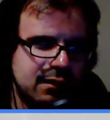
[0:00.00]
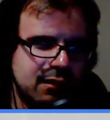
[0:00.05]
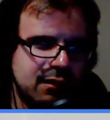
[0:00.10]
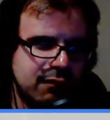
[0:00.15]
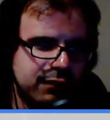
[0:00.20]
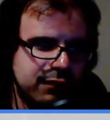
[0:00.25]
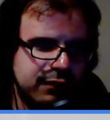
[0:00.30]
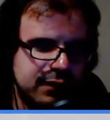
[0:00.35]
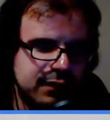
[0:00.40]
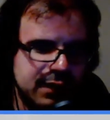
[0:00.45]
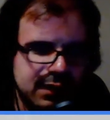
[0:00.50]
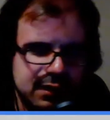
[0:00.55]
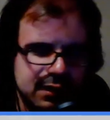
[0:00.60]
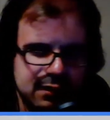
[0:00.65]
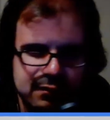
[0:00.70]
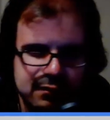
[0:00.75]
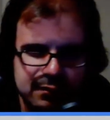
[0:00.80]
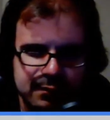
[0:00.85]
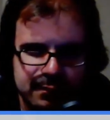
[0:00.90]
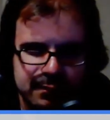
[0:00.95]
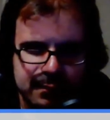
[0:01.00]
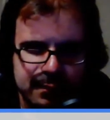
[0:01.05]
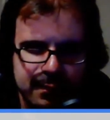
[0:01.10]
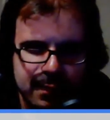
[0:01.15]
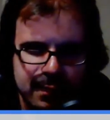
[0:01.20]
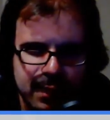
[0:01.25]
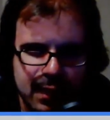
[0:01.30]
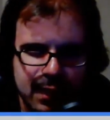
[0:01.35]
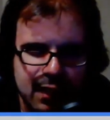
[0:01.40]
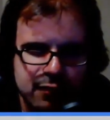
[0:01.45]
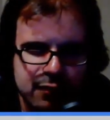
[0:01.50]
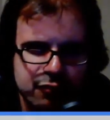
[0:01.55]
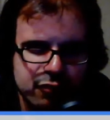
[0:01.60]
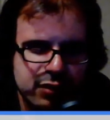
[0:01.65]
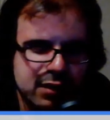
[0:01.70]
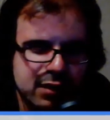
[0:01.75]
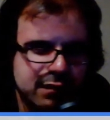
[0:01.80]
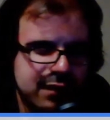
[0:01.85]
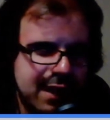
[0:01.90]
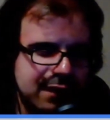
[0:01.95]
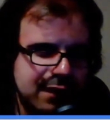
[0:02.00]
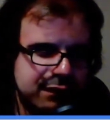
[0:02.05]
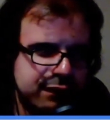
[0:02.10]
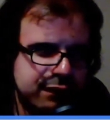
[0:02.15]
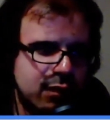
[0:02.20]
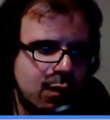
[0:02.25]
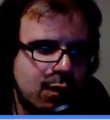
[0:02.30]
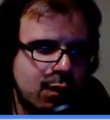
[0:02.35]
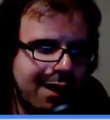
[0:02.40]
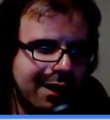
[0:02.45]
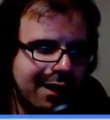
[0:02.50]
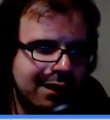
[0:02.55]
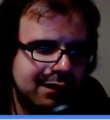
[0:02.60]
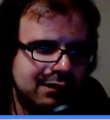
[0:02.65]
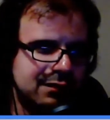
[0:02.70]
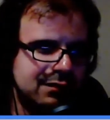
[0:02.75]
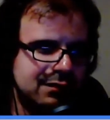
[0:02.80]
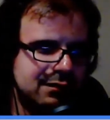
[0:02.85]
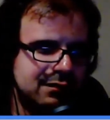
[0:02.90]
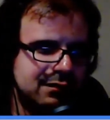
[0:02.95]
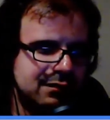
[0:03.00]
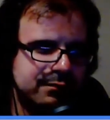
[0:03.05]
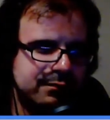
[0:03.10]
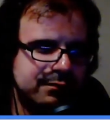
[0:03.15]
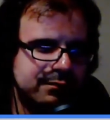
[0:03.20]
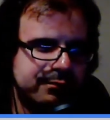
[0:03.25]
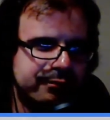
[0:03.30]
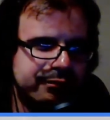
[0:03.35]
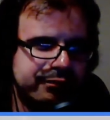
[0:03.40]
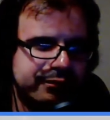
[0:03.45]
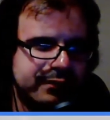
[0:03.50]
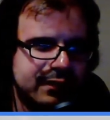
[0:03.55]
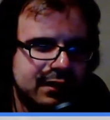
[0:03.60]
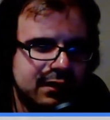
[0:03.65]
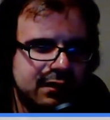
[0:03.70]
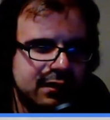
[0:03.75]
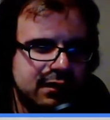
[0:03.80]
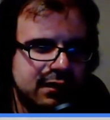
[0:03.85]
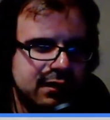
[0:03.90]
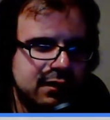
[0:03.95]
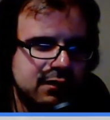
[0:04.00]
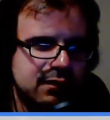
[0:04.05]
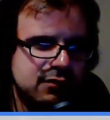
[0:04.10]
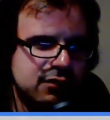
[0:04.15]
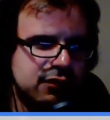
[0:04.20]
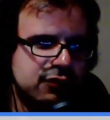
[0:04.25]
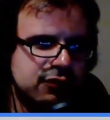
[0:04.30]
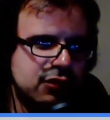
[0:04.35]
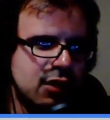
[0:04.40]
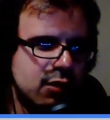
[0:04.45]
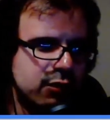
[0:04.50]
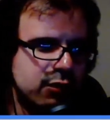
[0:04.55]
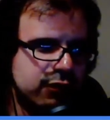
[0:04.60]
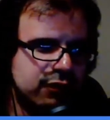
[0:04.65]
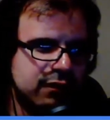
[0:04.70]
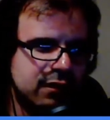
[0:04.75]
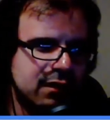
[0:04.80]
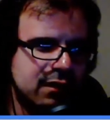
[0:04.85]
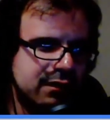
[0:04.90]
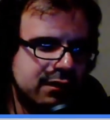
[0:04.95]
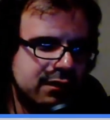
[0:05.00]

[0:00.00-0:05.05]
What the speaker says: obviously Android have had for a while, and it just shows.